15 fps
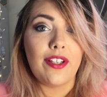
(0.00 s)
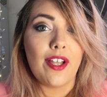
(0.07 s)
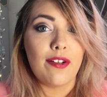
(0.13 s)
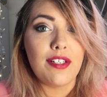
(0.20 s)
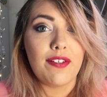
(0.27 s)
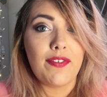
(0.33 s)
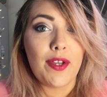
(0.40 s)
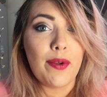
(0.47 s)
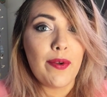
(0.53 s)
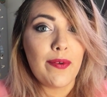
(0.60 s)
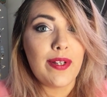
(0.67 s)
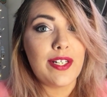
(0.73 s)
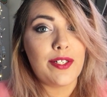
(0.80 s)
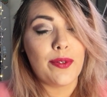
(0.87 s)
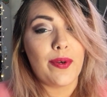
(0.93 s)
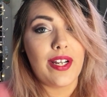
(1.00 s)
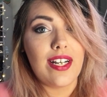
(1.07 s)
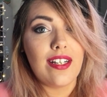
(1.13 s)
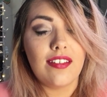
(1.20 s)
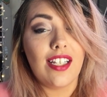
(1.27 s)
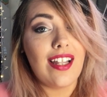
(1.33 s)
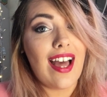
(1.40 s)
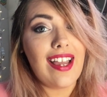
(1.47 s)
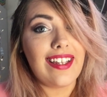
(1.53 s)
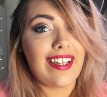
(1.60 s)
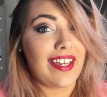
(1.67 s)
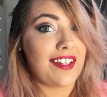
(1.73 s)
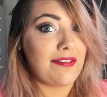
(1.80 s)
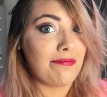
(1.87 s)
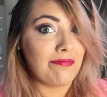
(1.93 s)
those of you who enjoyed The Lion
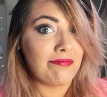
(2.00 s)
King.